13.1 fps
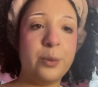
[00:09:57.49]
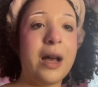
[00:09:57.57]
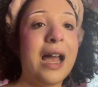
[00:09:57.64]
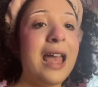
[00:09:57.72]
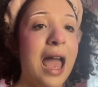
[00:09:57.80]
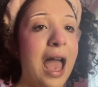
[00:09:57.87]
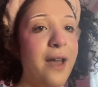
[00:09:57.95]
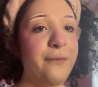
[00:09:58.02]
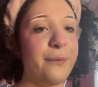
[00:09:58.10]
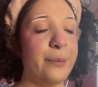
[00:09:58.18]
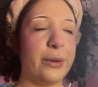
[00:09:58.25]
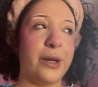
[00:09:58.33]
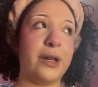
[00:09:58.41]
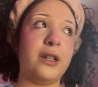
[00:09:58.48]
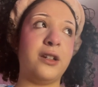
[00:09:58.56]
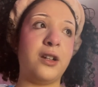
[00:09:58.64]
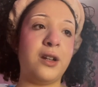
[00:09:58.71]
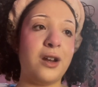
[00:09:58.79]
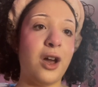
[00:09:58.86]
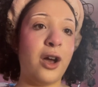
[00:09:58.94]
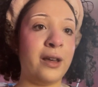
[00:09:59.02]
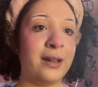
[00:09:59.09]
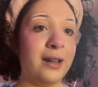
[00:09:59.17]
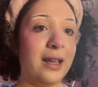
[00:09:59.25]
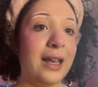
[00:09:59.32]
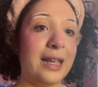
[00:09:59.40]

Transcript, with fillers: I have, but not